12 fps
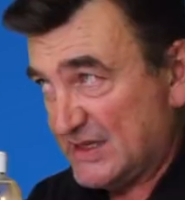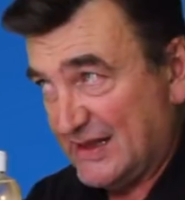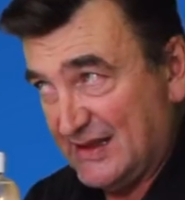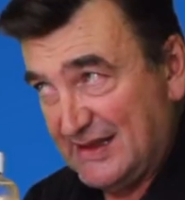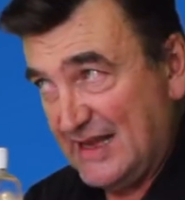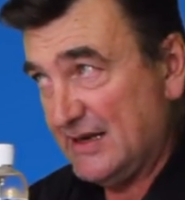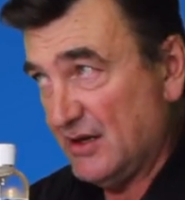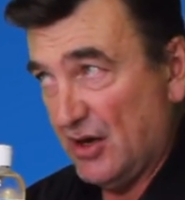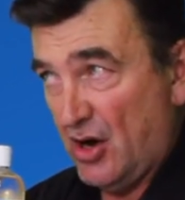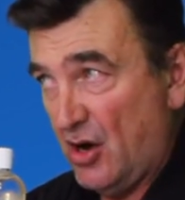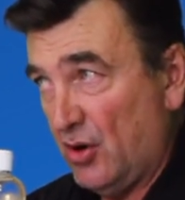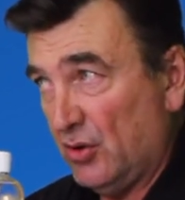thin the
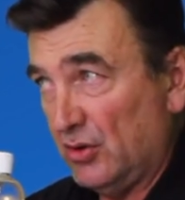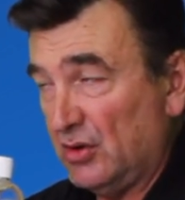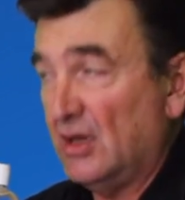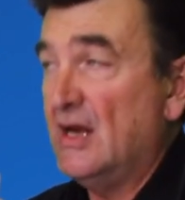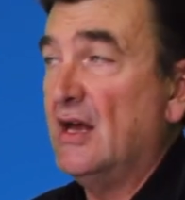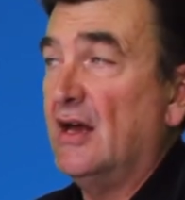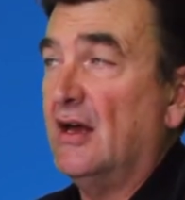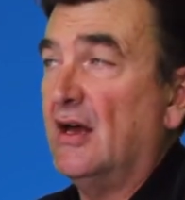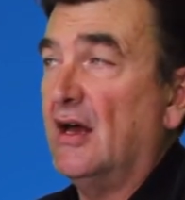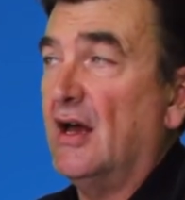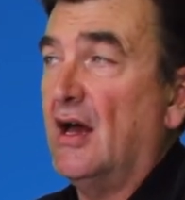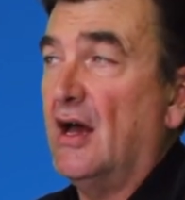whole
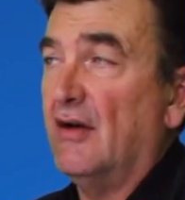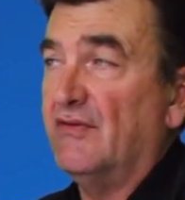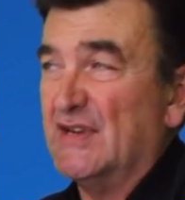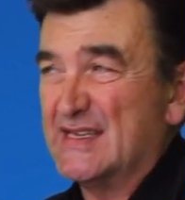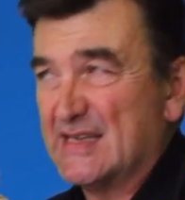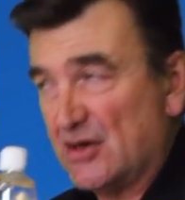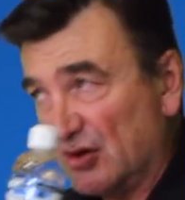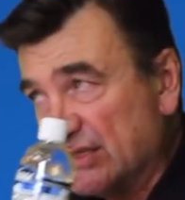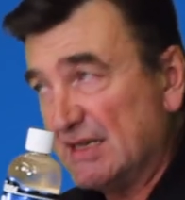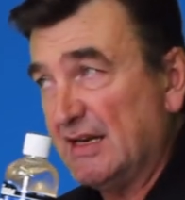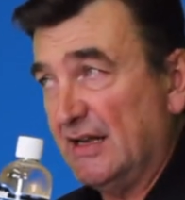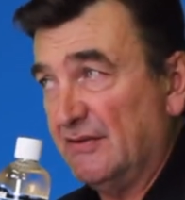
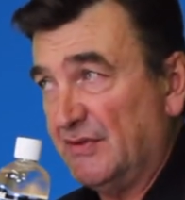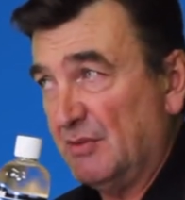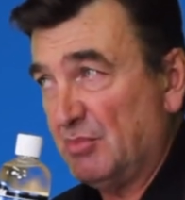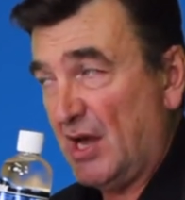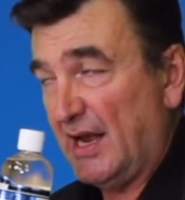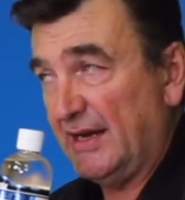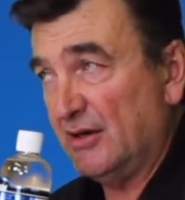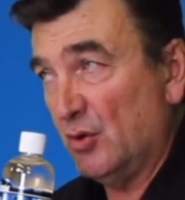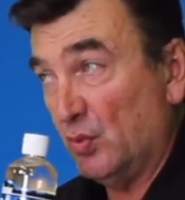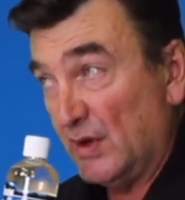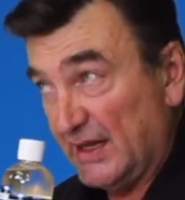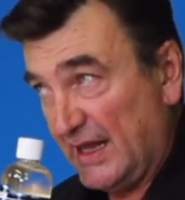viscosity of the paint
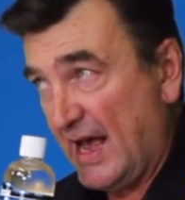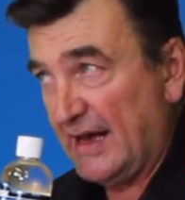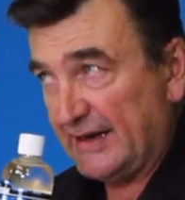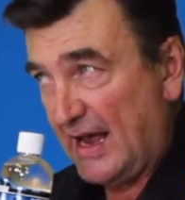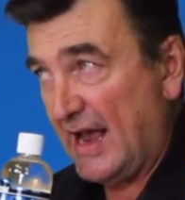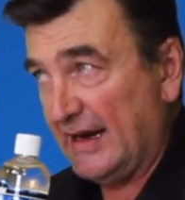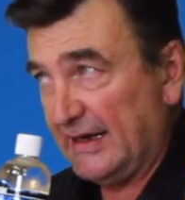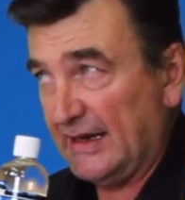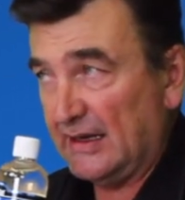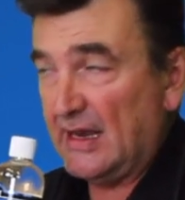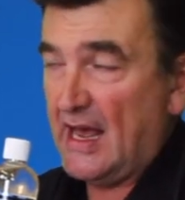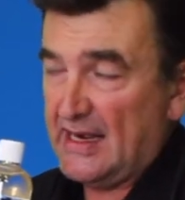without
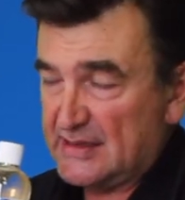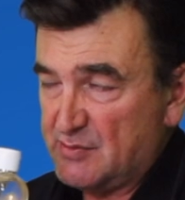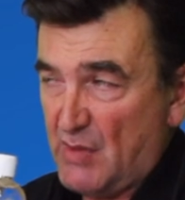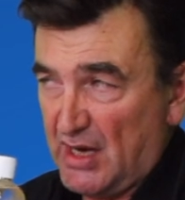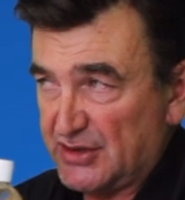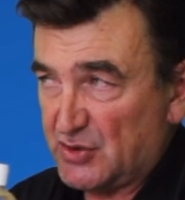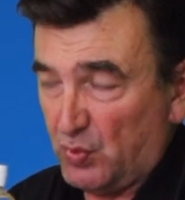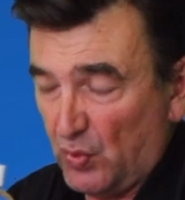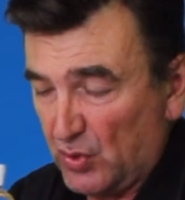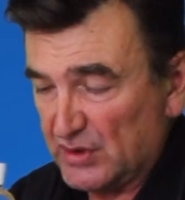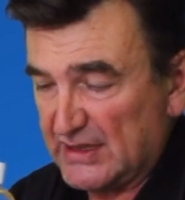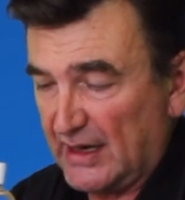adding as much
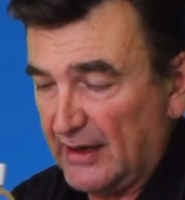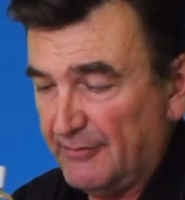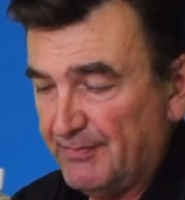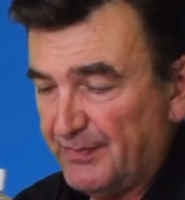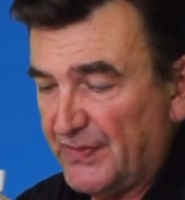water.